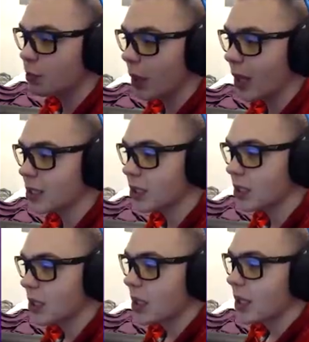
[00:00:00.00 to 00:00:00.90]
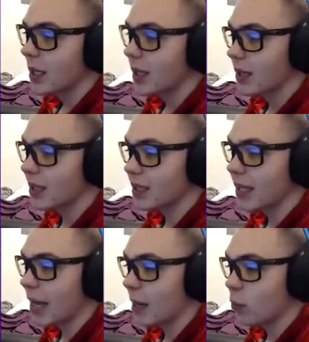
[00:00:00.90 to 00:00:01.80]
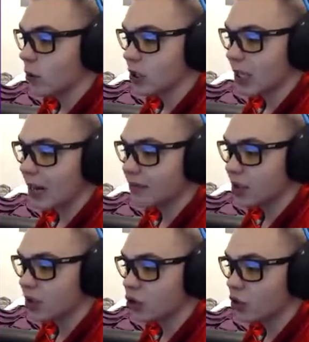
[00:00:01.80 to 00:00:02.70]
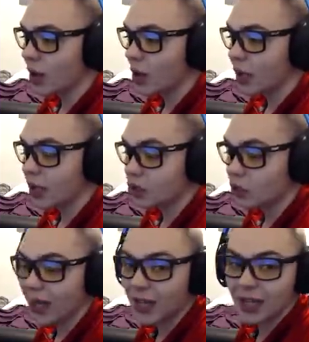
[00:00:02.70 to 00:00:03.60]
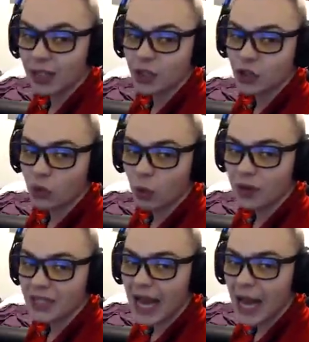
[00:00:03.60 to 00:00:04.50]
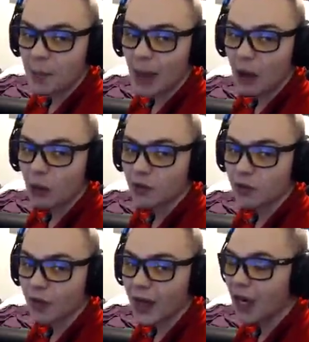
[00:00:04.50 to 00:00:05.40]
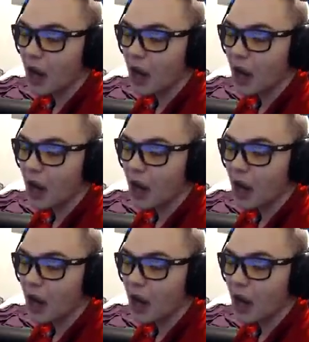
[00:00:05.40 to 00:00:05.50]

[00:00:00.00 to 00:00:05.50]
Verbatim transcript: plus in this game. We're just going to have to try to control this high-powered flying